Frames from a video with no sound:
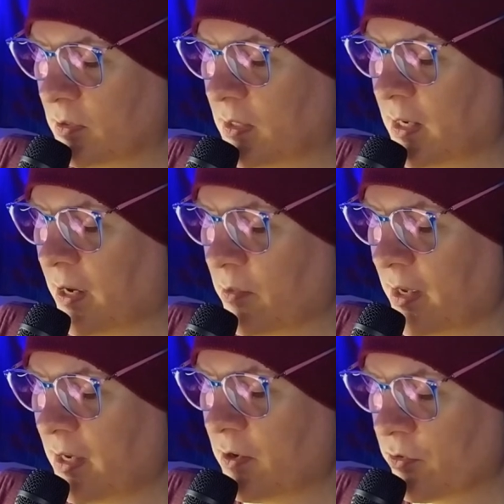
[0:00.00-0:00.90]

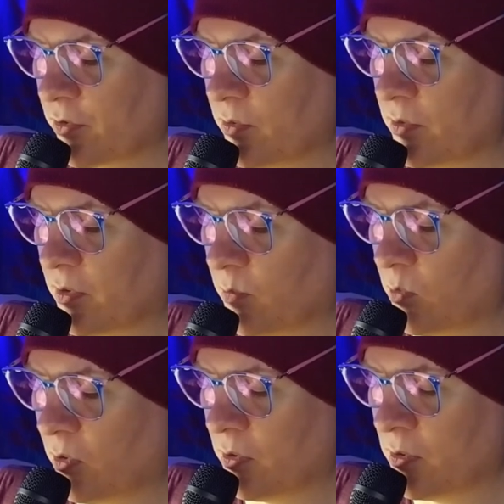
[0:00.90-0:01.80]
the
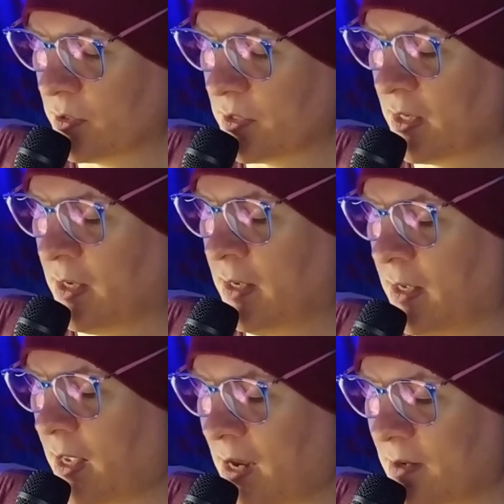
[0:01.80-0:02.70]
warlords
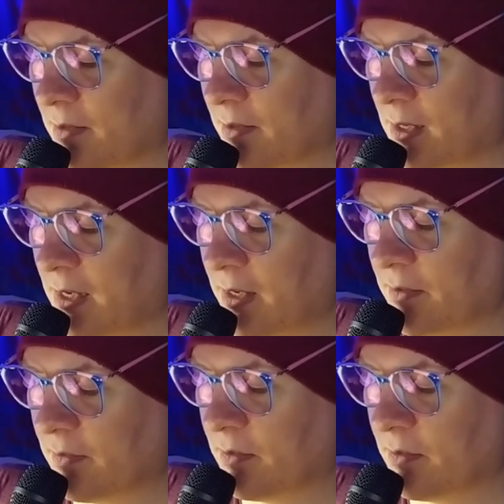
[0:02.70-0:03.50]
and the clans.